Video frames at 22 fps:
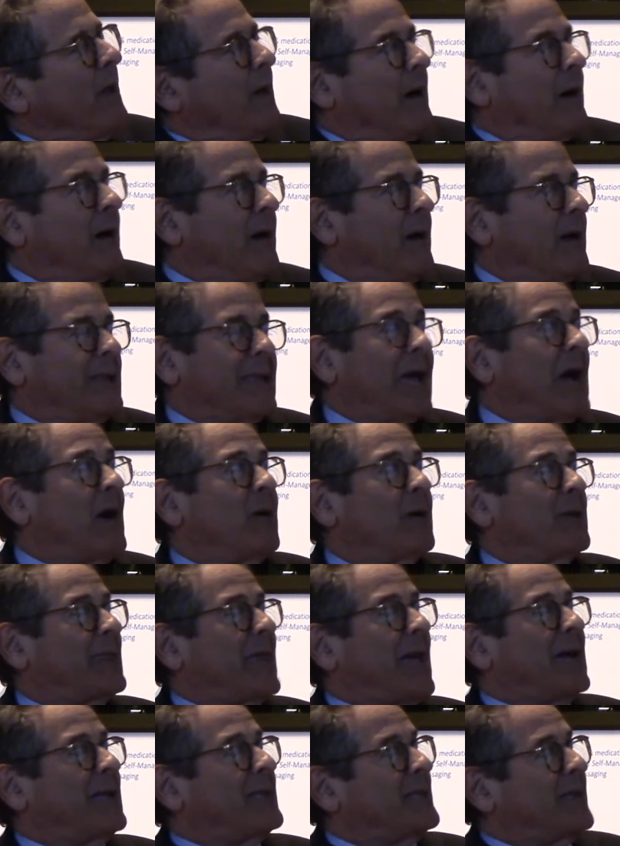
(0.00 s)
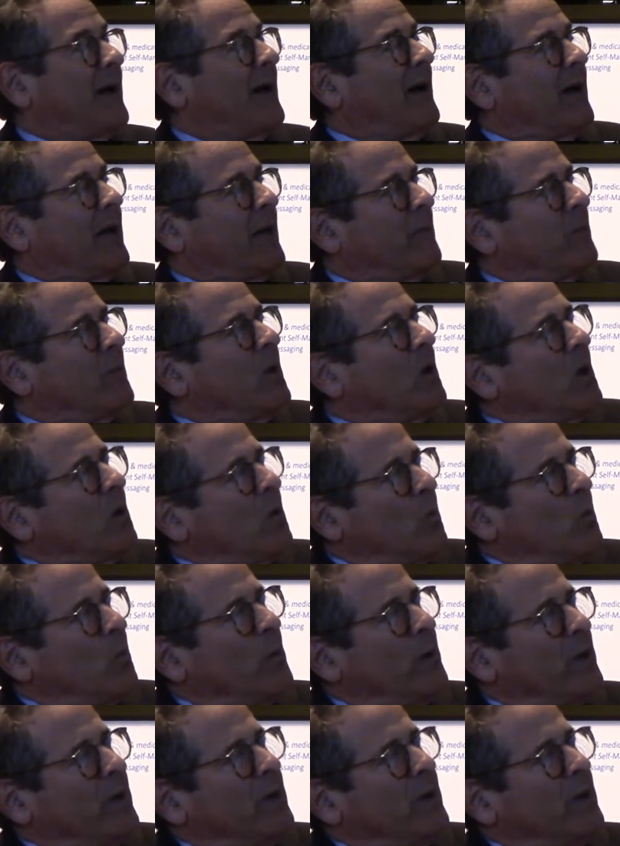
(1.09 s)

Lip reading: Now, at that time, we